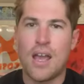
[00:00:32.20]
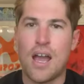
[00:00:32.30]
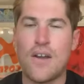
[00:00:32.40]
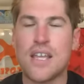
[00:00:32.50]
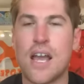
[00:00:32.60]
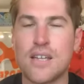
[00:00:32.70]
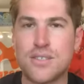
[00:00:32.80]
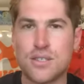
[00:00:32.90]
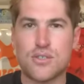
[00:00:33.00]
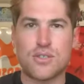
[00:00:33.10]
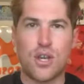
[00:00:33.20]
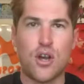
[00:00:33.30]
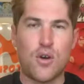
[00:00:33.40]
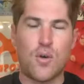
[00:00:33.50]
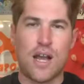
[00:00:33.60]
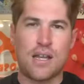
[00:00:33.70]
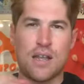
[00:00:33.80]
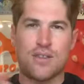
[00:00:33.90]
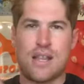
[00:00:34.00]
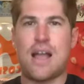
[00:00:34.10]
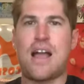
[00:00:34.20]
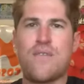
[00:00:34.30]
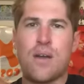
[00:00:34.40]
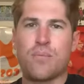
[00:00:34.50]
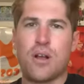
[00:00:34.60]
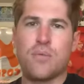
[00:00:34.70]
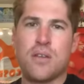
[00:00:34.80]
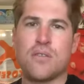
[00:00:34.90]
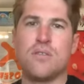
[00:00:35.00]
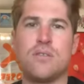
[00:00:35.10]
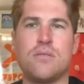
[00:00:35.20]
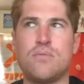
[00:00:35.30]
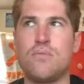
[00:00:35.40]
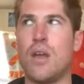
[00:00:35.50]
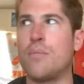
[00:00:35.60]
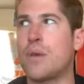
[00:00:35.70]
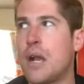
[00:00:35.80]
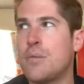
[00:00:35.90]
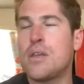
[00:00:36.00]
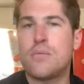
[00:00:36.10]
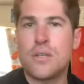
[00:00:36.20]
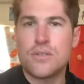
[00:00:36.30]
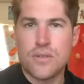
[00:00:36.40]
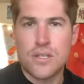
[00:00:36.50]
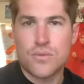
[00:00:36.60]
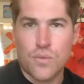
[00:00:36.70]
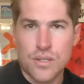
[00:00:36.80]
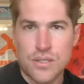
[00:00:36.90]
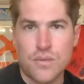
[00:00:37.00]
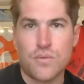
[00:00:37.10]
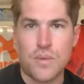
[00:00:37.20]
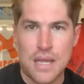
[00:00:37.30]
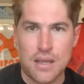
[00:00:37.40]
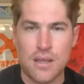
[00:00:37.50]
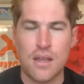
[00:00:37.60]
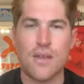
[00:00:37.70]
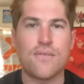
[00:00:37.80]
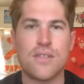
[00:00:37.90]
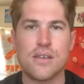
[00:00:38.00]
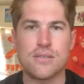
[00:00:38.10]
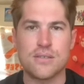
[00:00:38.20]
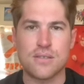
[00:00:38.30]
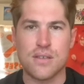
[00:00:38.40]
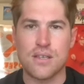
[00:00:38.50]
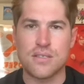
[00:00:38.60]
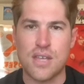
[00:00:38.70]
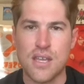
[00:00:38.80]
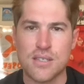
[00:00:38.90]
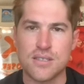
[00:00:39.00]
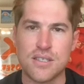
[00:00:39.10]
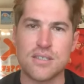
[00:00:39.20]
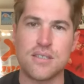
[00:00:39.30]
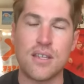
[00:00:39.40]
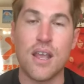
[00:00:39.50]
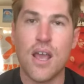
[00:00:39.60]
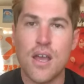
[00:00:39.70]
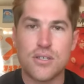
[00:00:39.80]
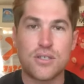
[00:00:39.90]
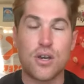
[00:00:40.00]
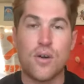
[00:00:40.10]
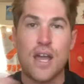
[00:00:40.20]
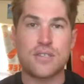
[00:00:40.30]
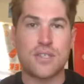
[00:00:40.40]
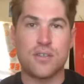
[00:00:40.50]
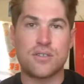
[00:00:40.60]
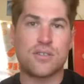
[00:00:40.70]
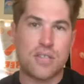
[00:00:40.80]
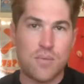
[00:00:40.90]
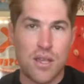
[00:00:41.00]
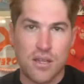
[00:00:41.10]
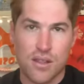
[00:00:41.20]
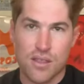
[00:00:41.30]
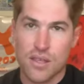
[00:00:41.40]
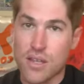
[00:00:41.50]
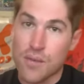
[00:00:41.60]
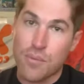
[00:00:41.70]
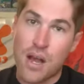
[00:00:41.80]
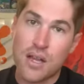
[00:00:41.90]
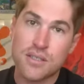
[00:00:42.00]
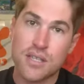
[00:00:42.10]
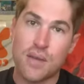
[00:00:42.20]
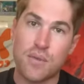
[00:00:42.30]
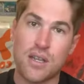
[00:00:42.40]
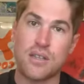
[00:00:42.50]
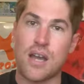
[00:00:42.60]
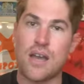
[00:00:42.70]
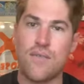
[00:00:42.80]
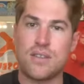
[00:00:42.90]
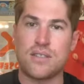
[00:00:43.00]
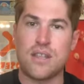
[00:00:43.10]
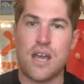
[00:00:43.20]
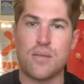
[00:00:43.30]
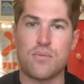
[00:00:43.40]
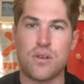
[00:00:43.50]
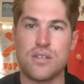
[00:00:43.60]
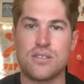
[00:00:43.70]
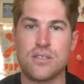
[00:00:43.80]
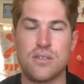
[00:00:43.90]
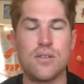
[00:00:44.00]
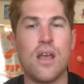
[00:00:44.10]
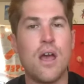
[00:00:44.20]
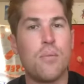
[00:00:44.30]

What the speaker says: All right, guys. So another live. I'm probably gonna be doing these once a week if things stay consistent. So X Coaster sent me another thing to unbox. I'm gonna dive into that pretty soon.